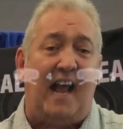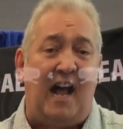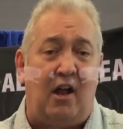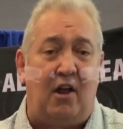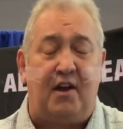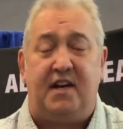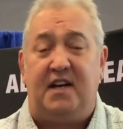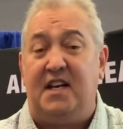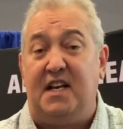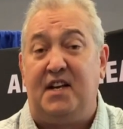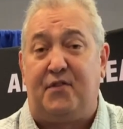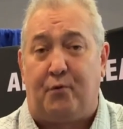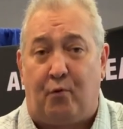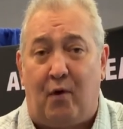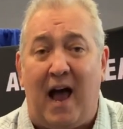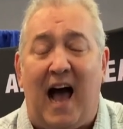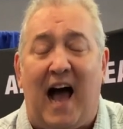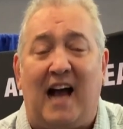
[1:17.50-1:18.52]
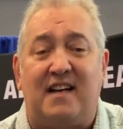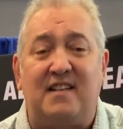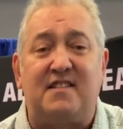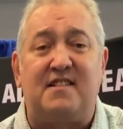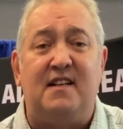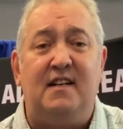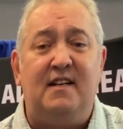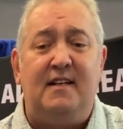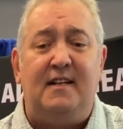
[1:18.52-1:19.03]
Allen and Heath
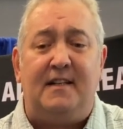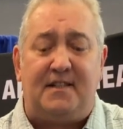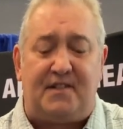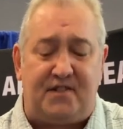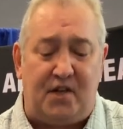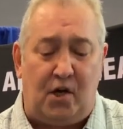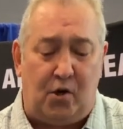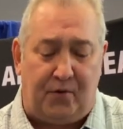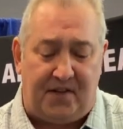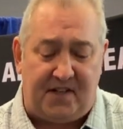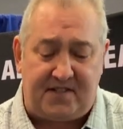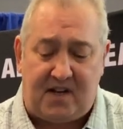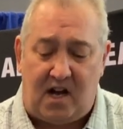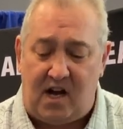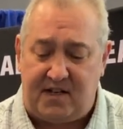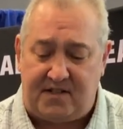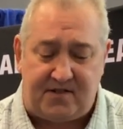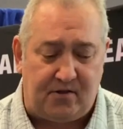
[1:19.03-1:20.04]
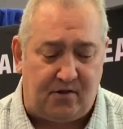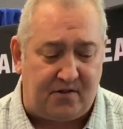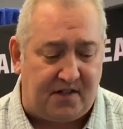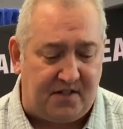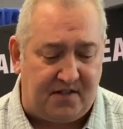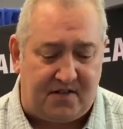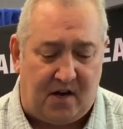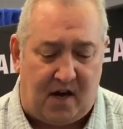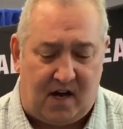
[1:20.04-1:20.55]
racks. So this console
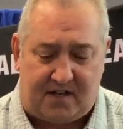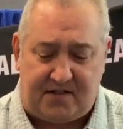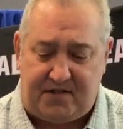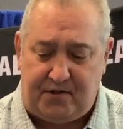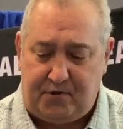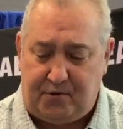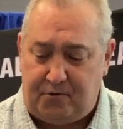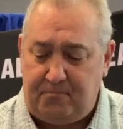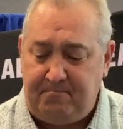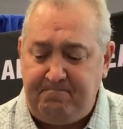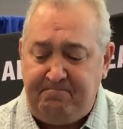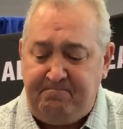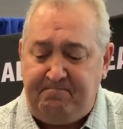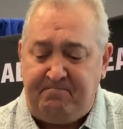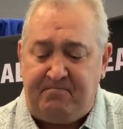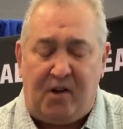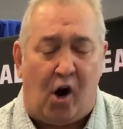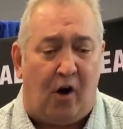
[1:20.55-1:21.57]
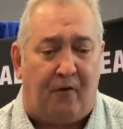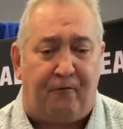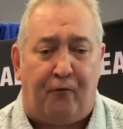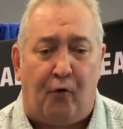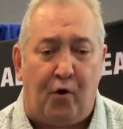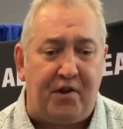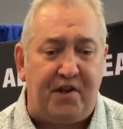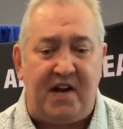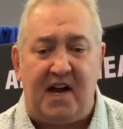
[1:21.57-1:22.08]
can talk to our
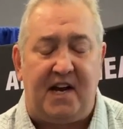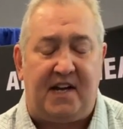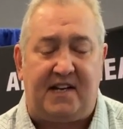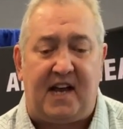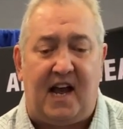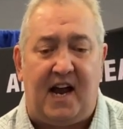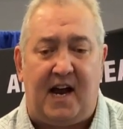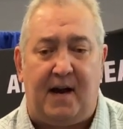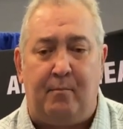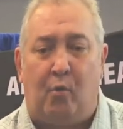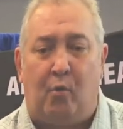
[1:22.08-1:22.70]
48K